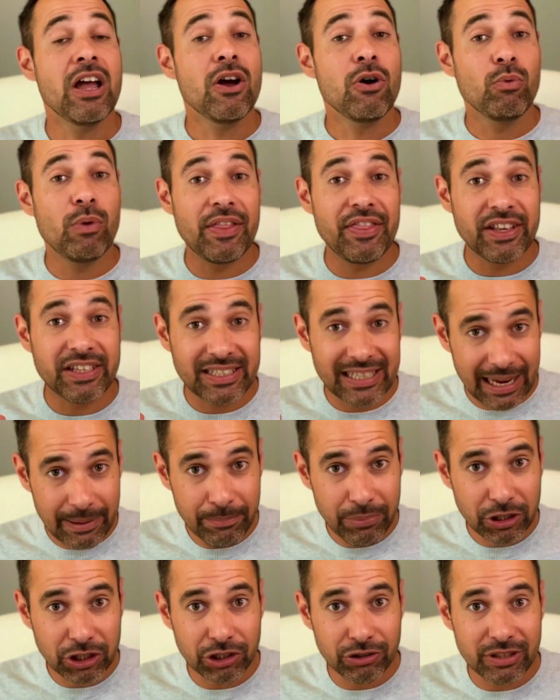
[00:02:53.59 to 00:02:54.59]
When the
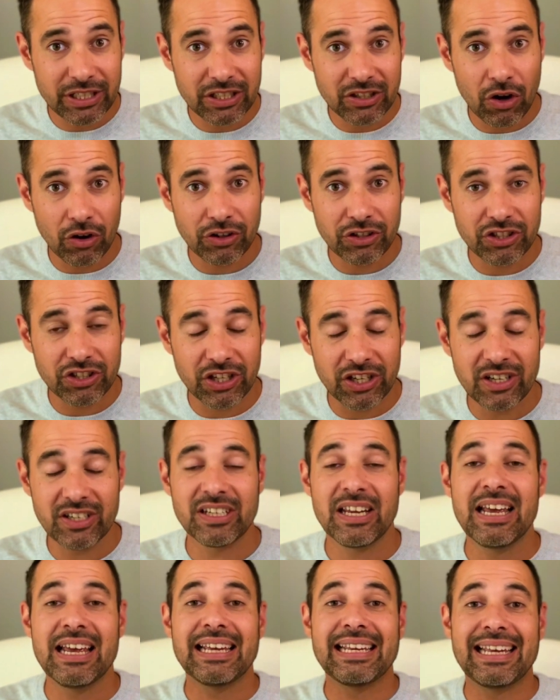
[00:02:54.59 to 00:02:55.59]
temperature is constant,
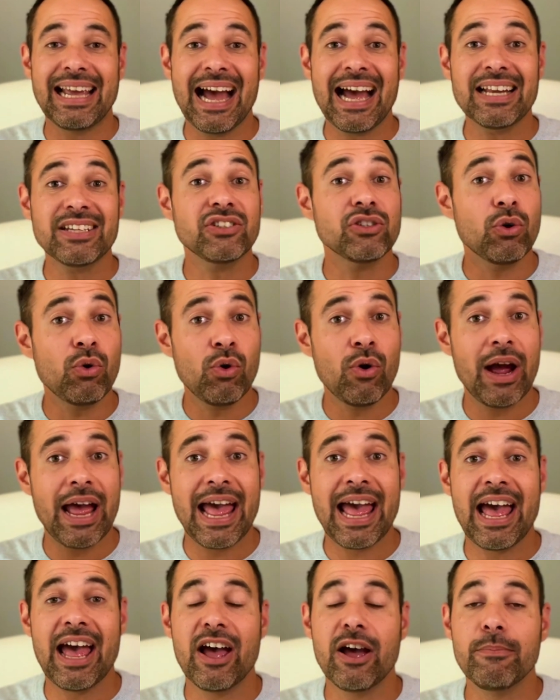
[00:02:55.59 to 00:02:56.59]
gas or
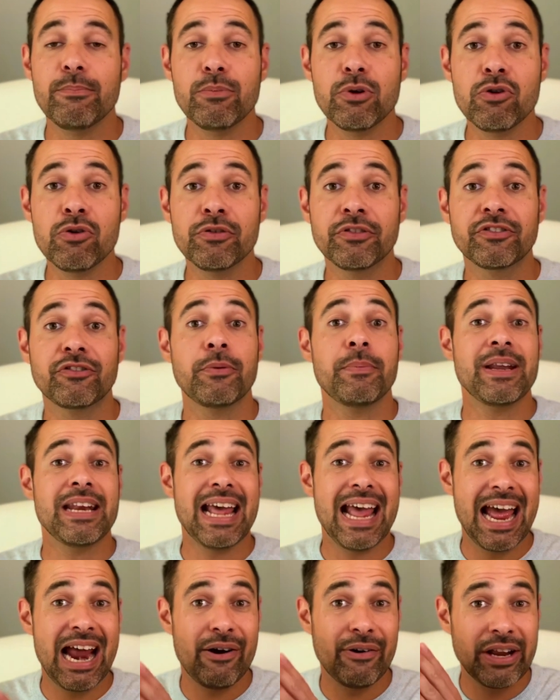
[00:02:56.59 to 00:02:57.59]
air moves from an
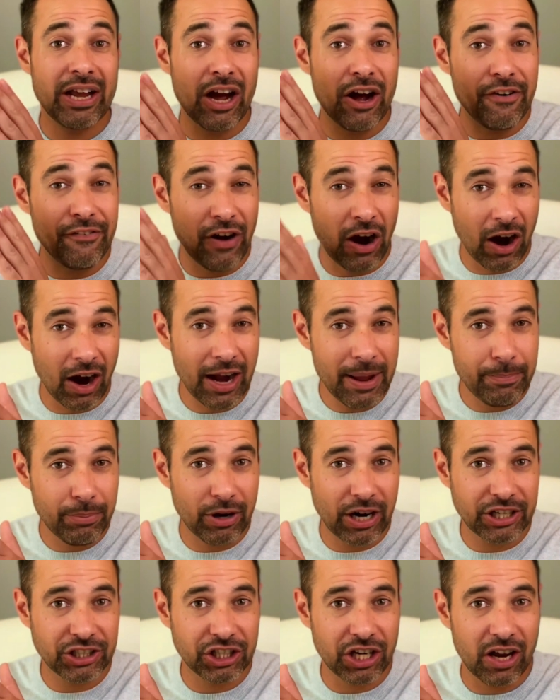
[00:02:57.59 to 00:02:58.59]
area of high
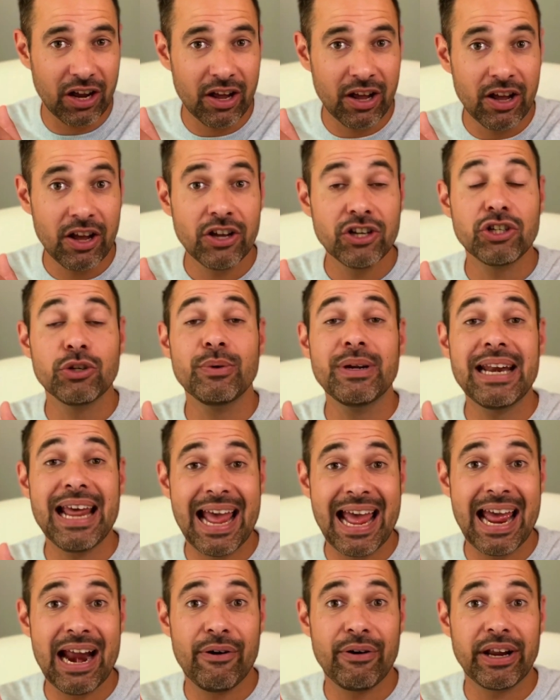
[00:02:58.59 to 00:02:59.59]
pressure to an
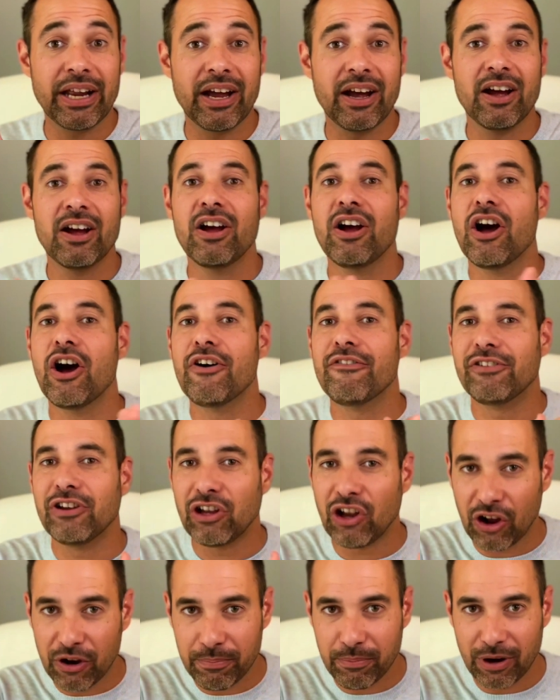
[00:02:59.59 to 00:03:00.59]
area of
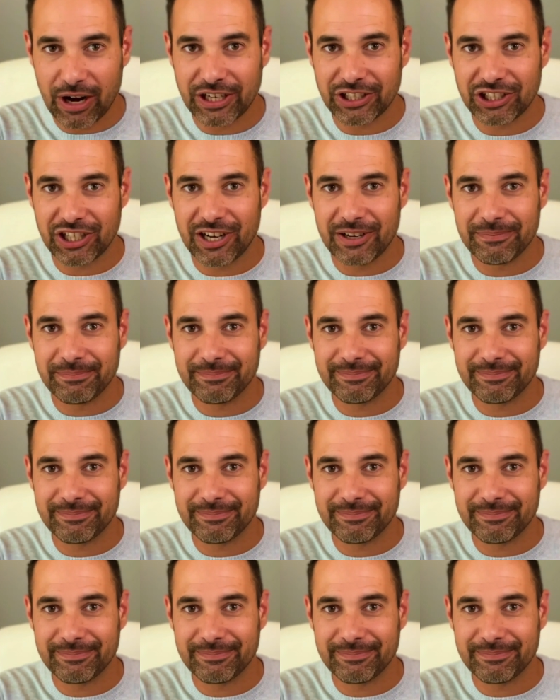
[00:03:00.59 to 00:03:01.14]
low pressure.